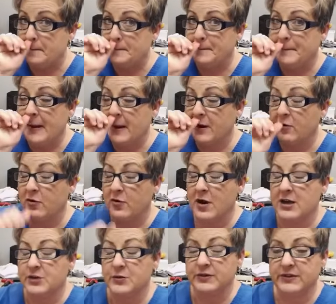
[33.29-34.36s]
My
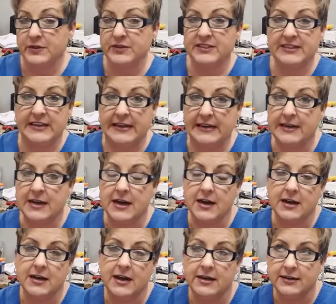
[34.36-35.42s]
garage was so stinking
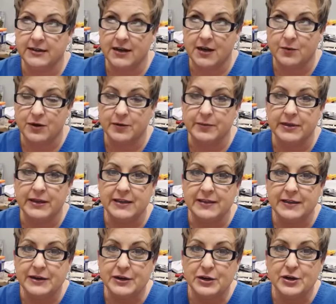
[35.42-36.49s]
hot. I did not want to be in
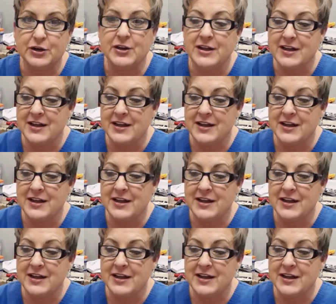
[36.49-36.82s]
there.